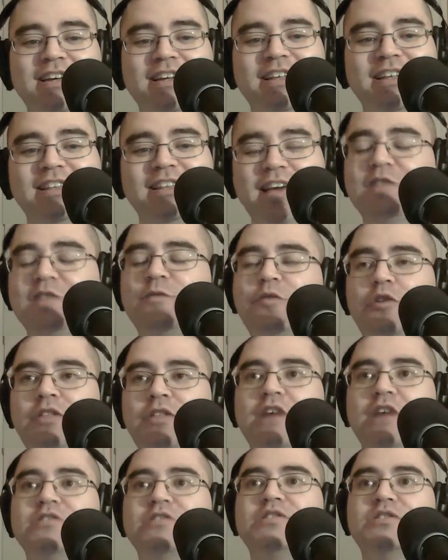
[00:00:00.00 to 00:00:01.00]
The
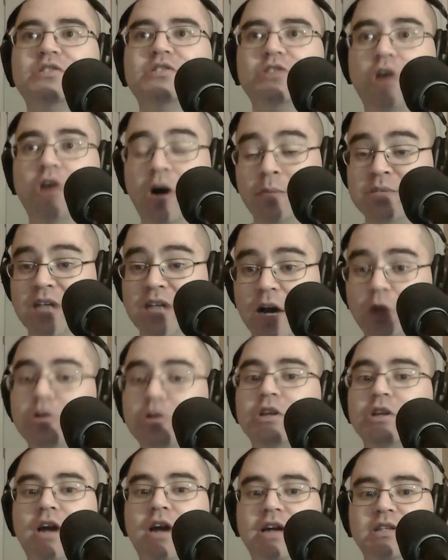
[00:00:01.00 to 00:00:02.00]
X4000 tops out
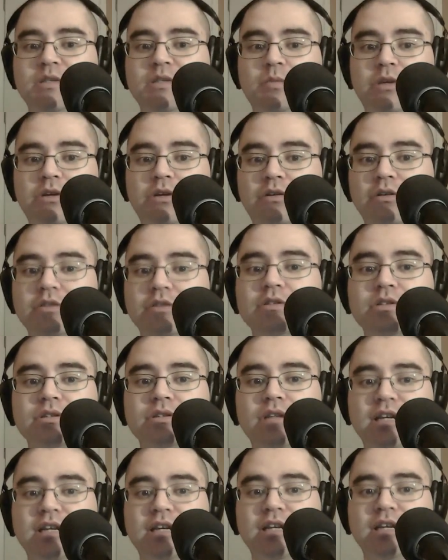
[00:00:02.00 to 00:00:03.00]
at 9 speakers.
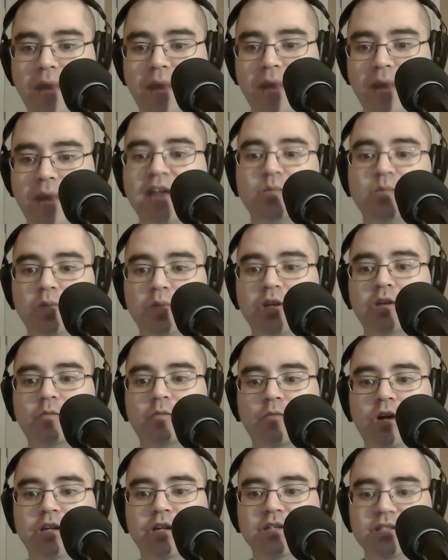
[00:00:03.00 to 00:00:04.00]
That's the maximum it can
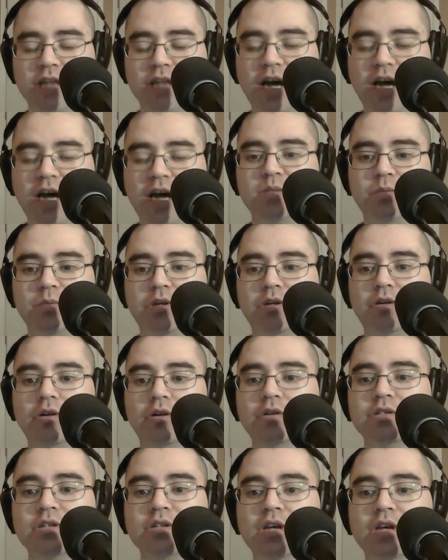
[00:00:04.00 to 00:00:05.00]
run is 9
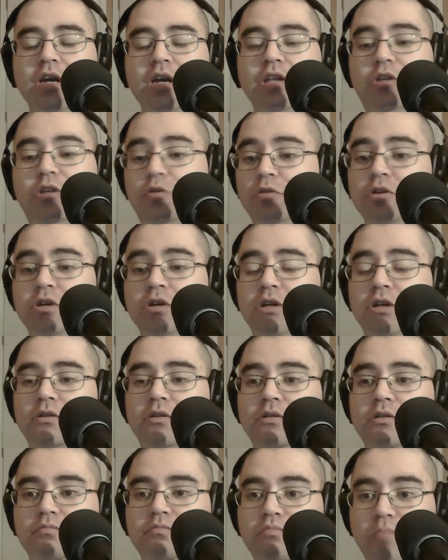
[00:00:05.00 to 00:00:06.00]
speakers. You can
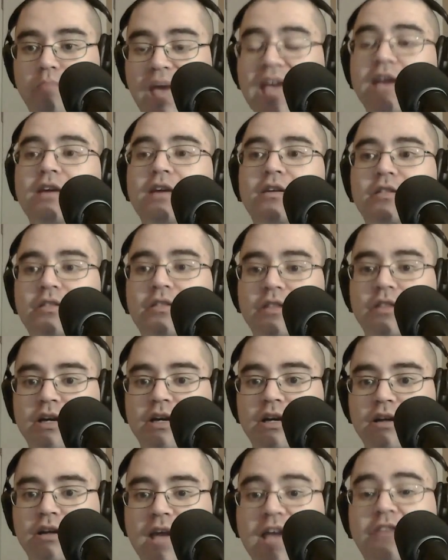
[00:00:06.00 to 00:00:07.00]
make
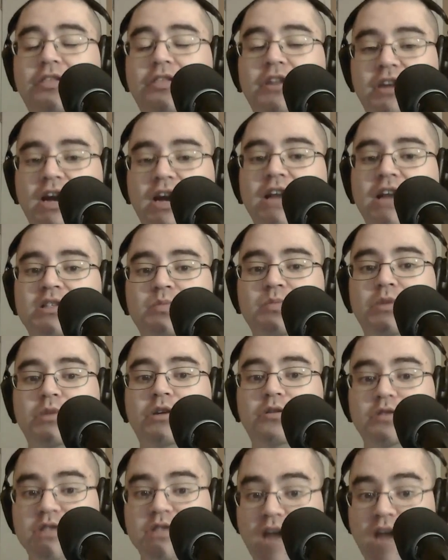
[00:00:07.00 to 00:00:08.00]
the 8th and 9th
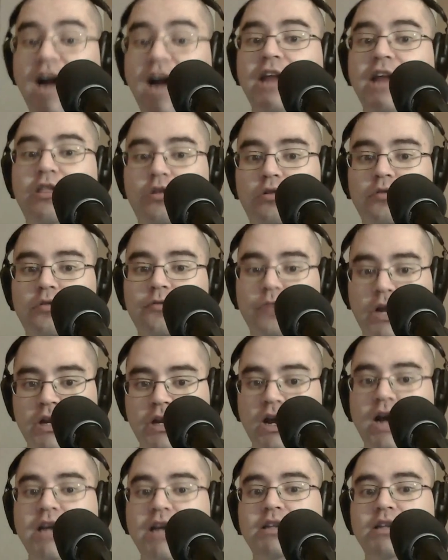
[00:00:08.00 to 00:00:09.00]
speakers either front
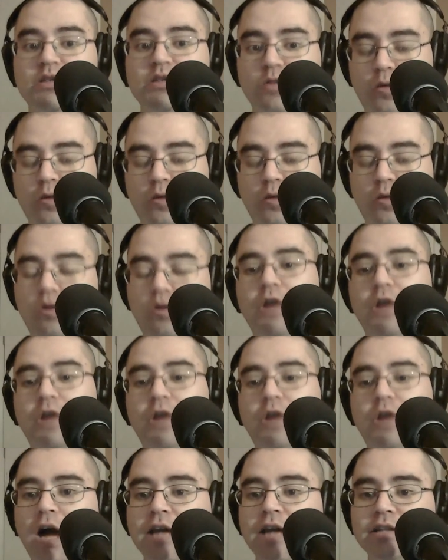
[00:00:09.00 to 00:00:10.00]
heights or front
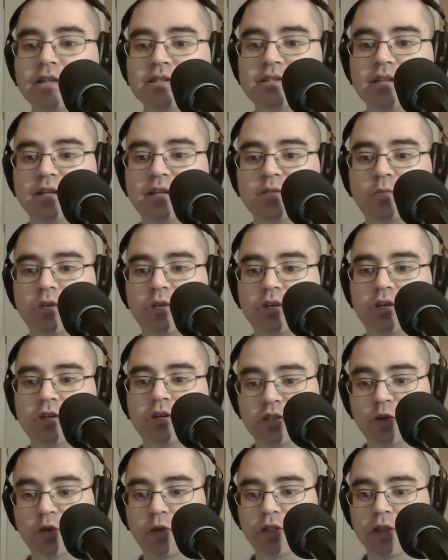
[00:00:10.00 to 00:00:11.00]
wides. That's what you can
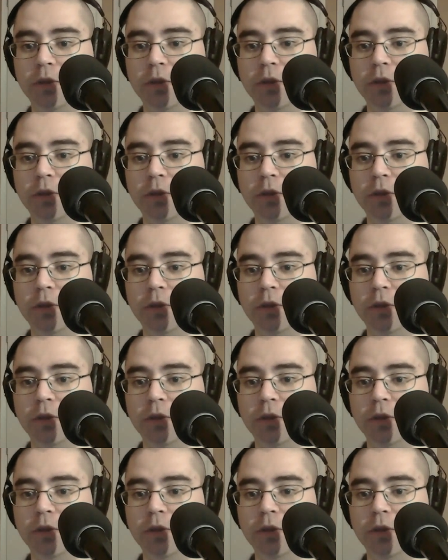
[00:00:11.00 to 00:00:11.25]
do with them.